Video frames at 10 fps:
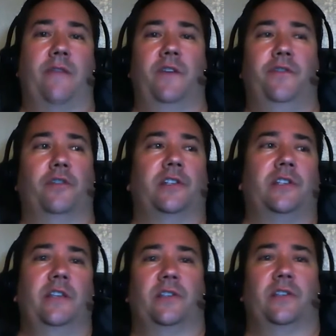if you're
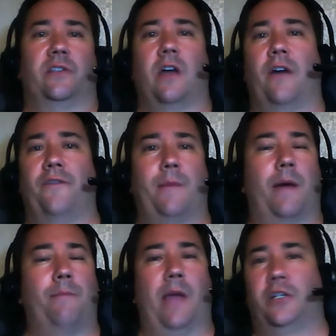listening to this stuff, and I'm
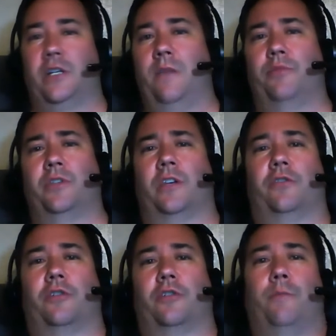not bashing any
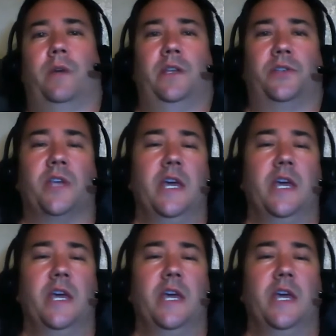particular companies,